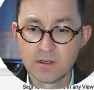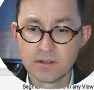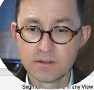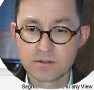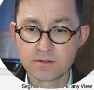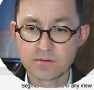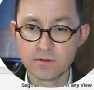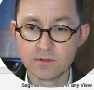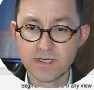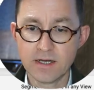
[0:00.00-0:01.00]
scroll
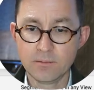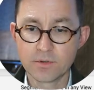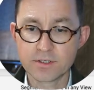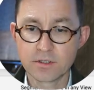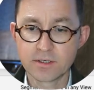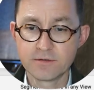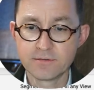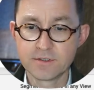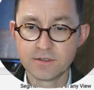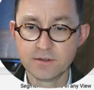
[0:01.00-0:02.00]
down, we're just looking
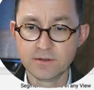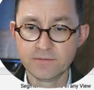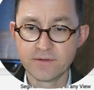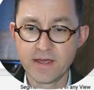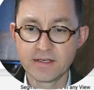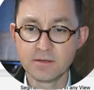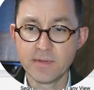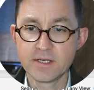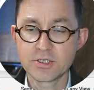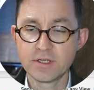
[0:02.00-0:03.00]
to for that
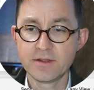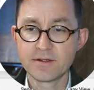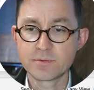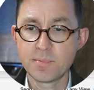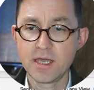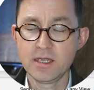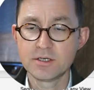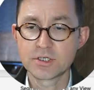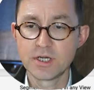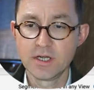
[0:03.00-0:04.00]
dimension, there's
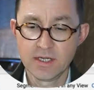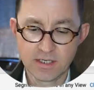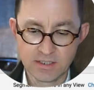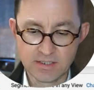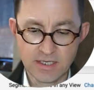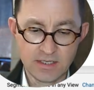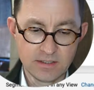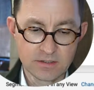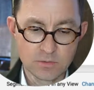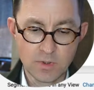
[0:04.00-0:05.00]
page,
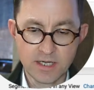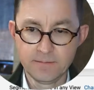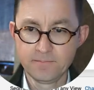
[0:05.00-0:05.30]
contains what?